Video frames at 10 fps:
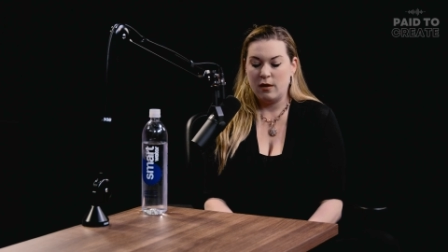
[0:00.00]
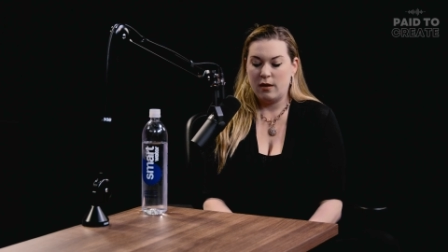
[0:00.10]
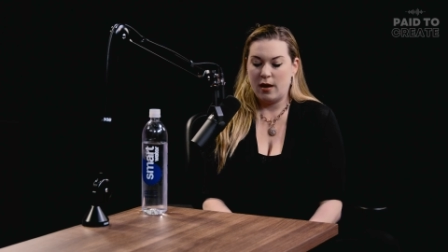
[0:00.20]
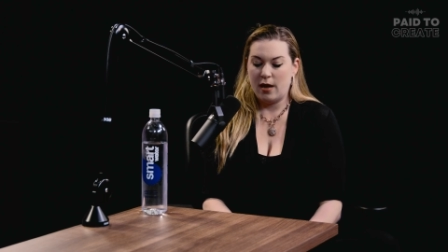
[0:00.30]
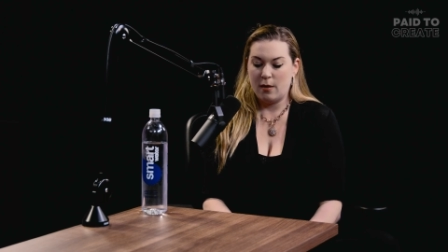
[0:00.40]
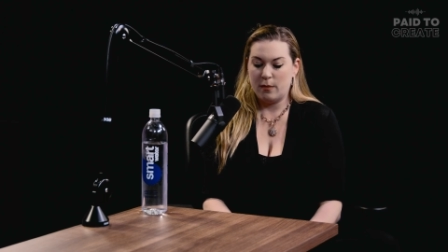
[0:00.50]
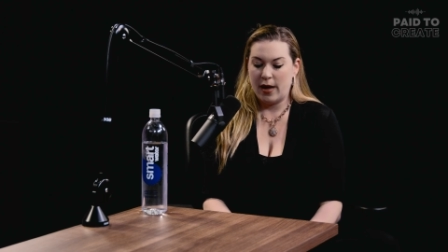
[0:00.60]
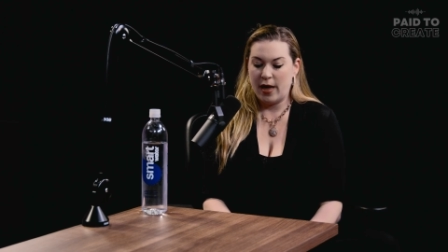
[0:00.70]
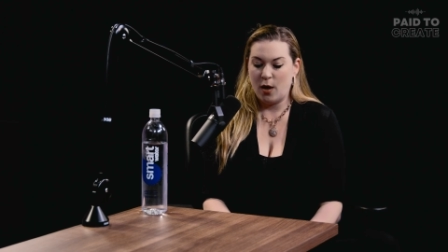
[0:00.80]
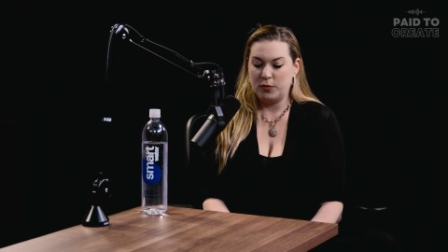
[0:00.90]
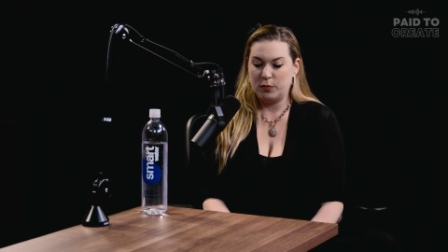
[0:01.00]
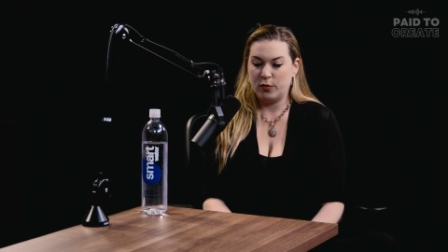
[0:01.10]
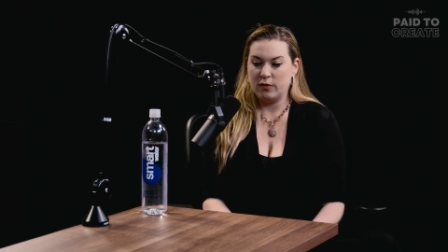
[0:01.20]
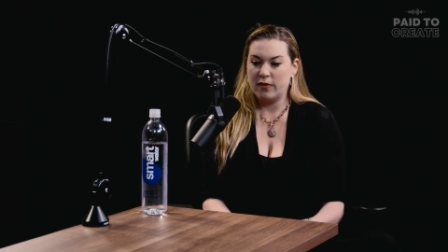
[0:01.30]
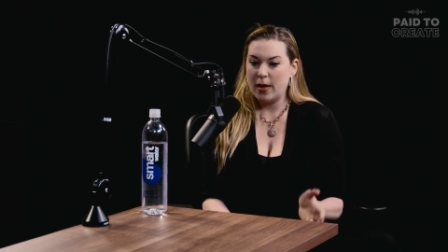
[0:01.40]
Um, I helped
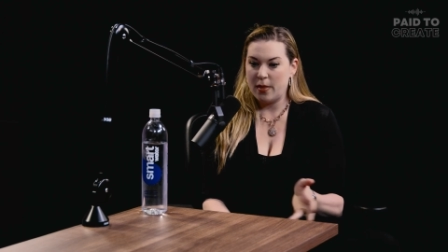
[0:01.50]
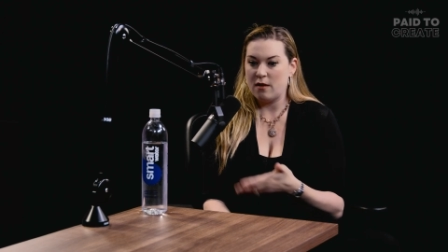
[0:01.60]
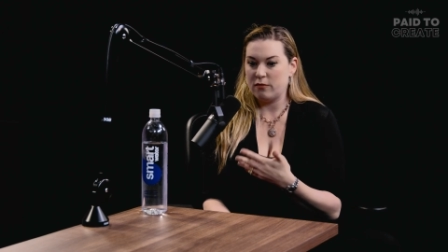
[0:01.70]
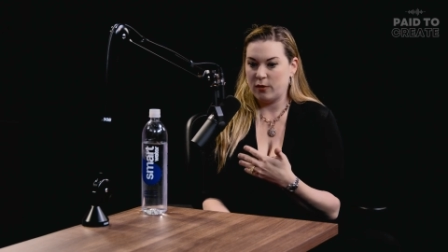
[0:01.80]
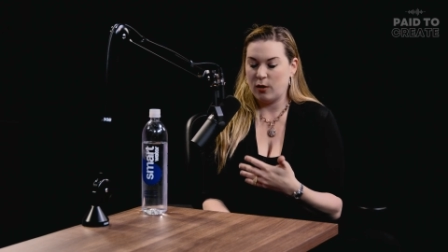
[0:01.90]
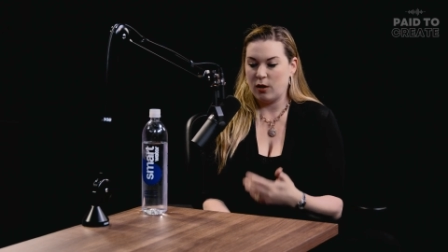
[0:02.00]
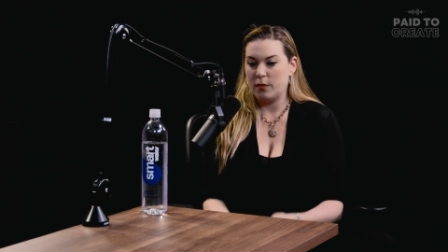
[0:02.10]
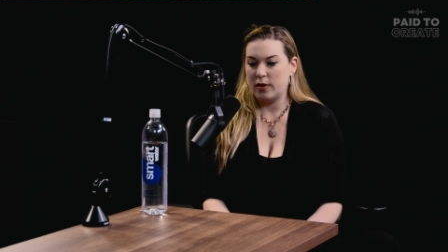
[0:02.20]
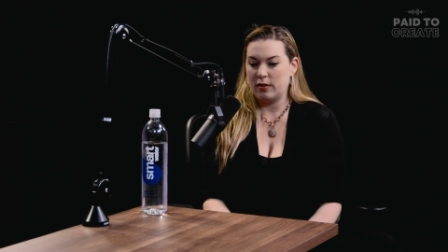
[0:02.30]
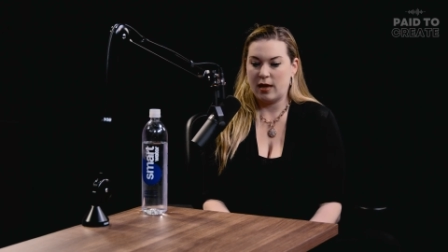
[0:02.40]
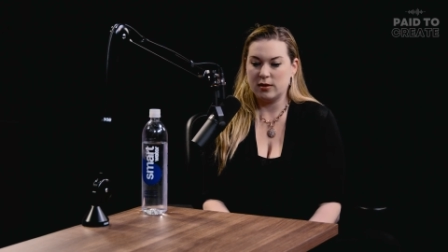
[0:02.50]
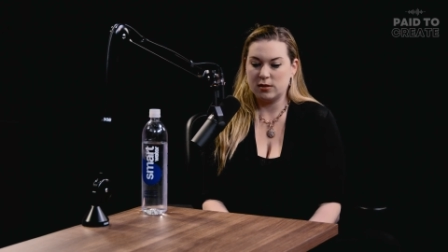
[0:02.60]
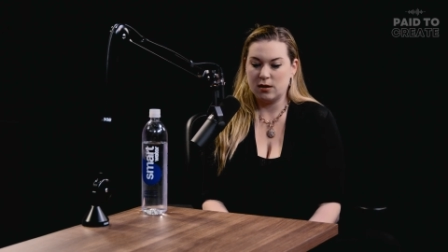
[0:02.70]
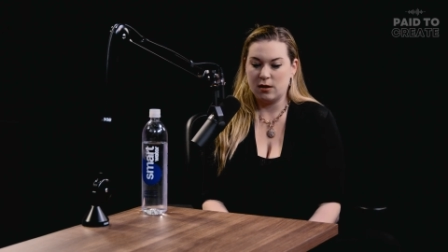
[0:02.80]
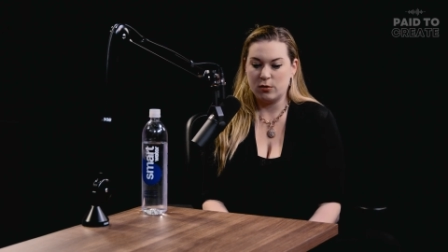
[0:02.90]
provide that for her, but that's
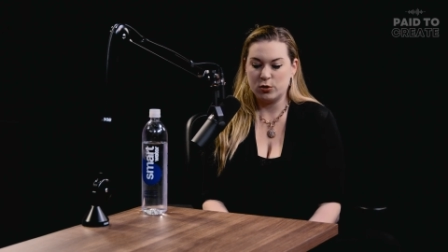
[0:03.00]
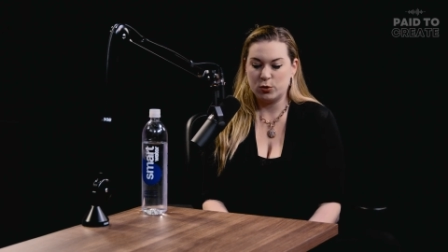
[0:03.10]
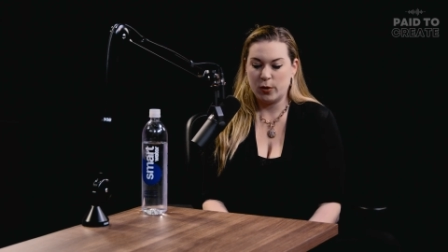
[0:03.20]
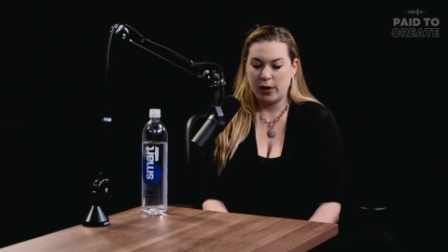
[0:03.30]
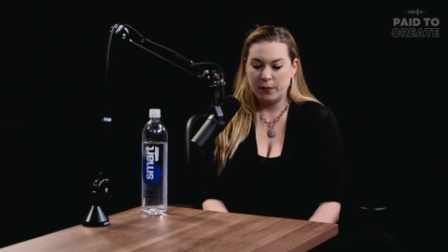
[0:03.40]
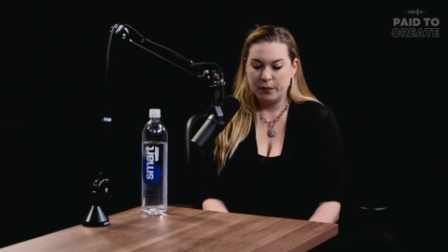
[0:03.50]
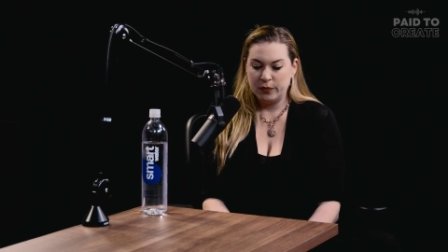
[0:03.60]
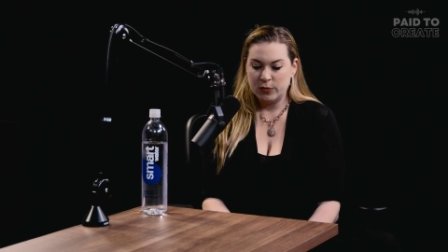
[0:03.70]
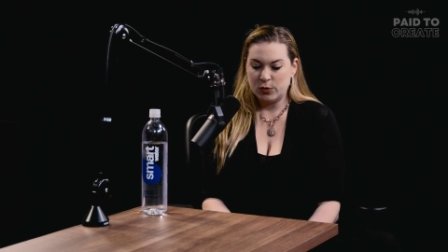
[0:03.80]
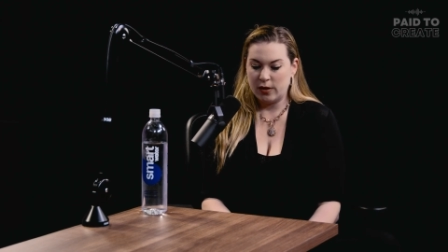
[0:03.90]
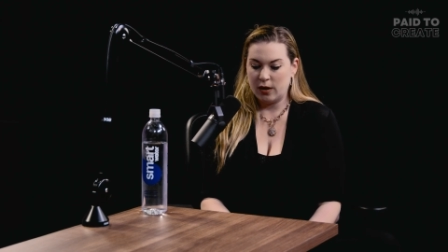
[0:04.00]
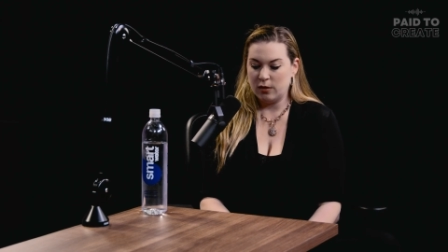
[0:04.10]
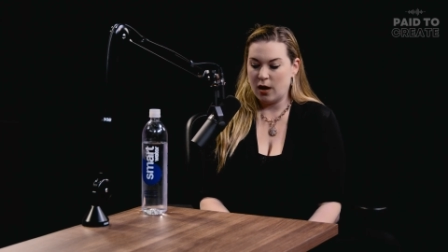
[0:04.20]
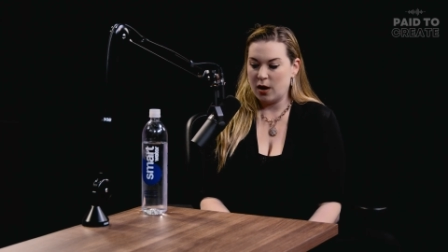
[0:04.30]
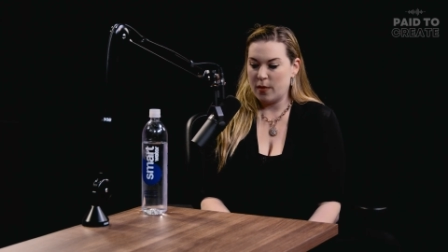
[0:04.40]
another story. So I think a
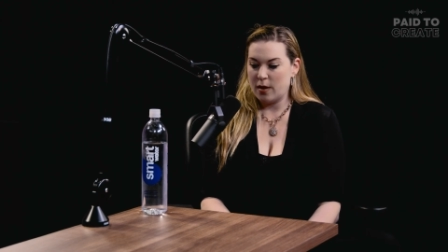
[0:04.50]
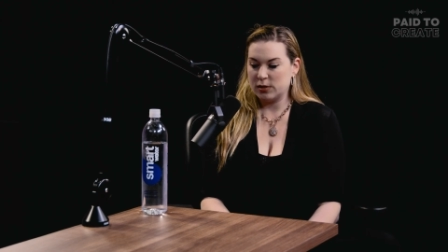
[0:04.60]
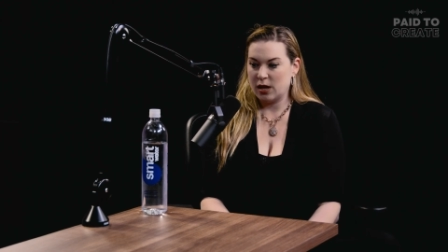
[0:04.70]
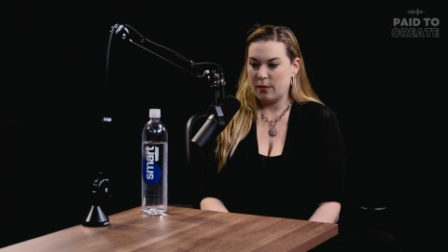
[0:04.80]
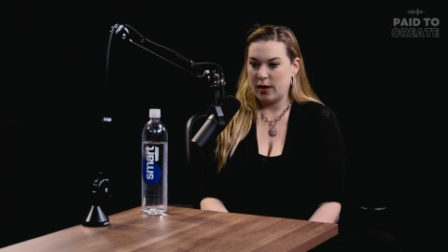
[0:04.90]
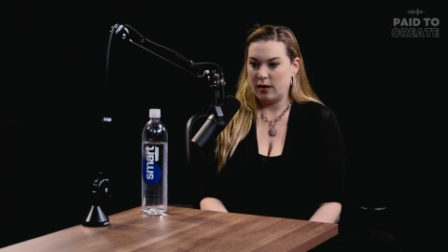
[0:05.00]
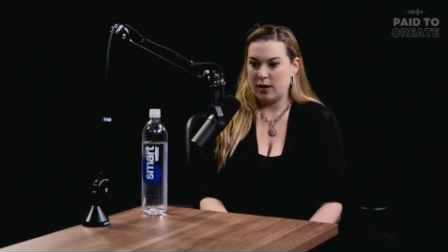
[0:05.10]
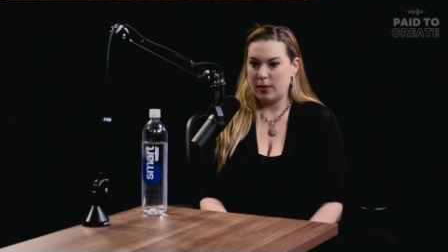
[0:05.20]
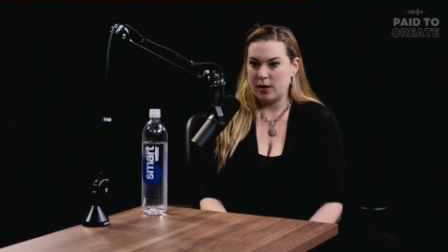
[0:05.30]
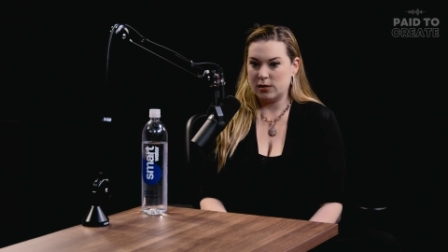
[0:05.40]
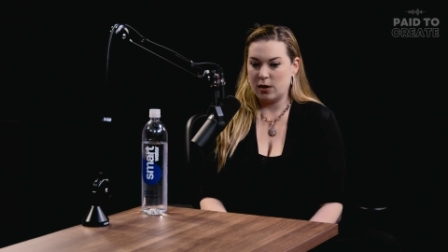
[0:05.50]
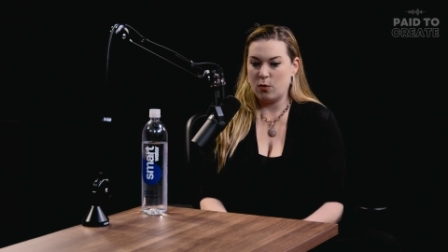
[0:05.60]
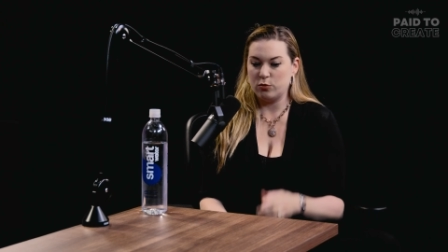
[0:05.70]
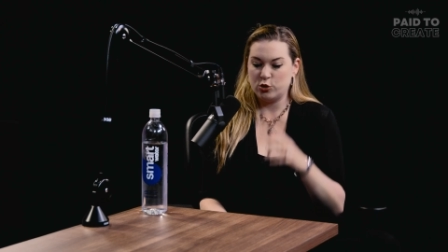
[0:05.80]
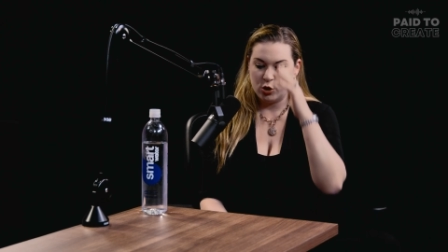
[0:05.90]
lot of moms come in and they say,
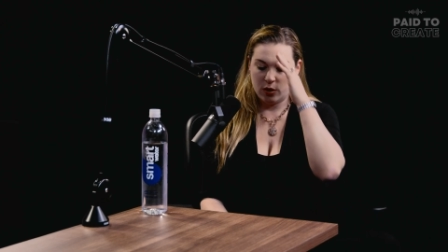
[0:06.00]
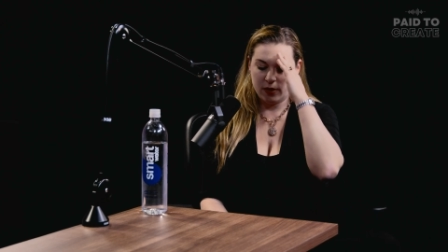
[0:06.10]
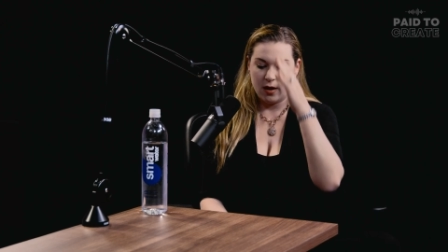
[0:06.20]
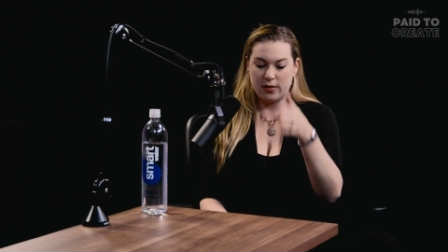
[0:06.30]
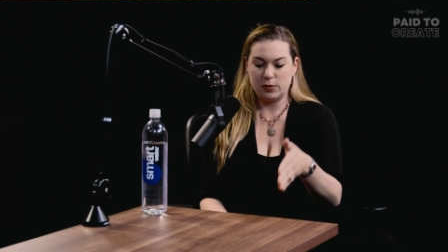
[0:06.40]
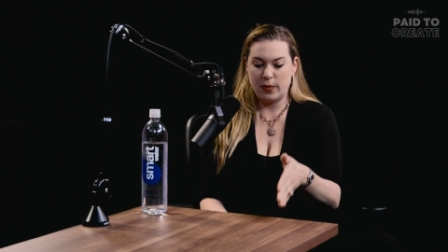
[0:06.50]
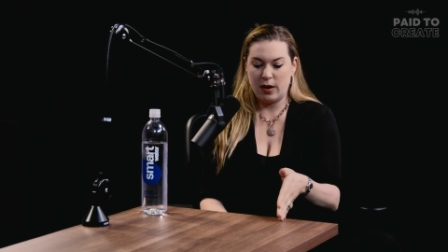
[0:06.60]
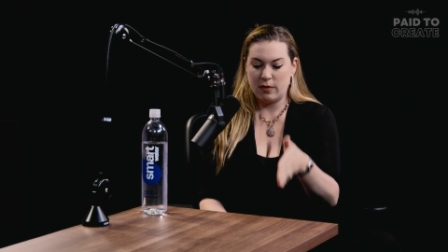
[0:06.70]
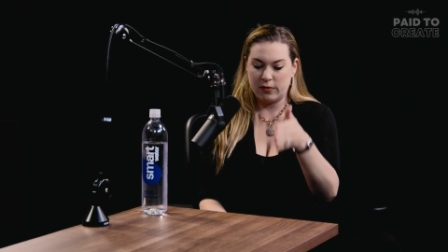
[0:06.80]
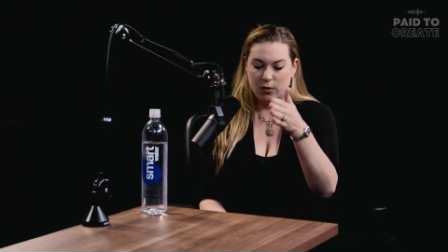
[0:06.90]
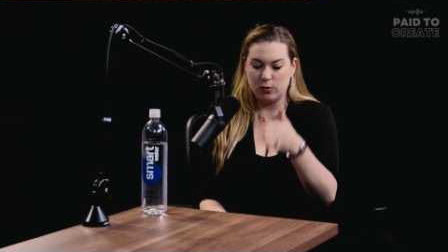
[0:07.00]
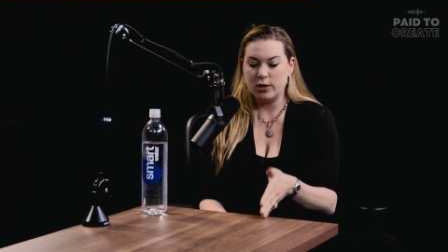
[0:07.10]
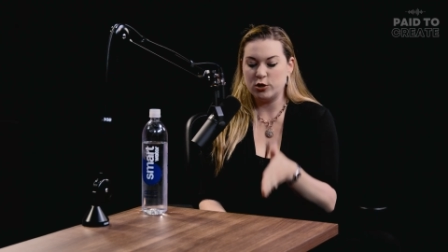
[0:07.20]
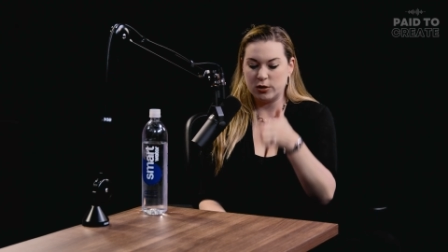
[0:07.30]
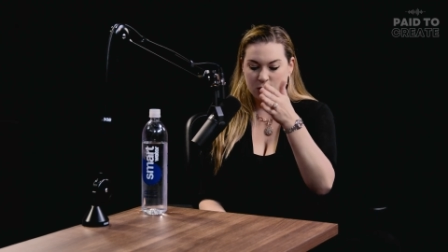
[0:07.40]
oh, shoot, I've got this baby. I've got to do
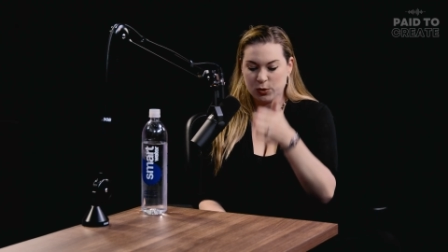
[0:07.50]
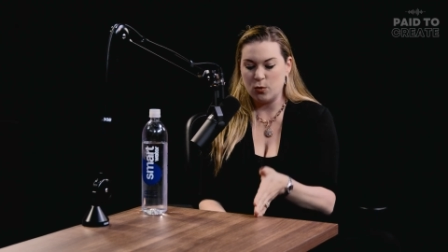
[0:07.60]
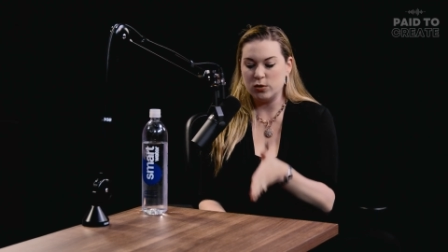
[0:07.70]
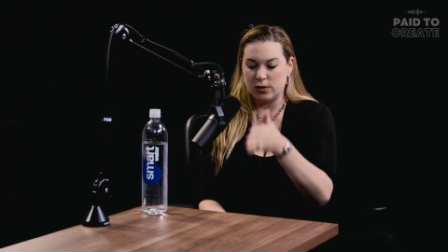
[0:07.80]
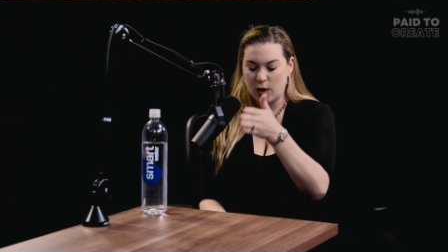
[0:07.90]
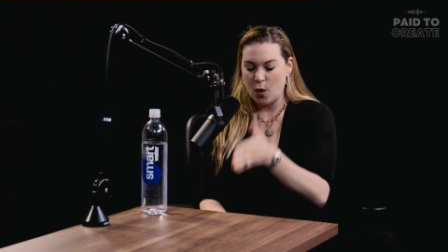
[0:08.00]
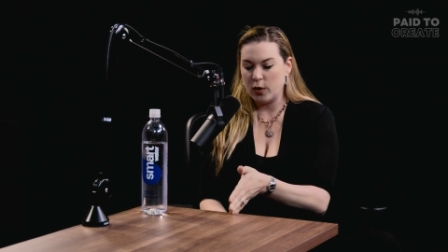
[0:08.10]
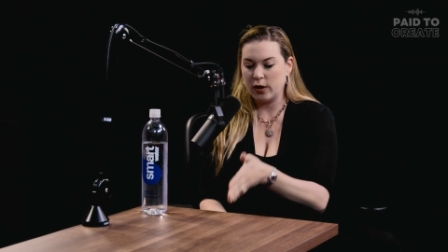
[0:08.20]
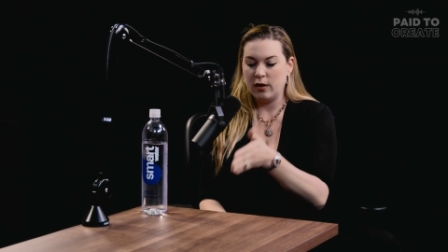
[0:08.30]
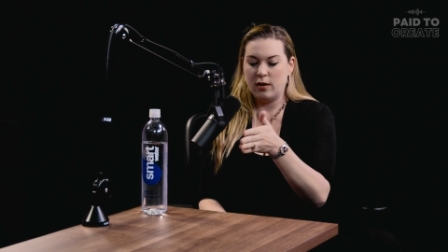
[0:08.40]
lunches in schools and then homework.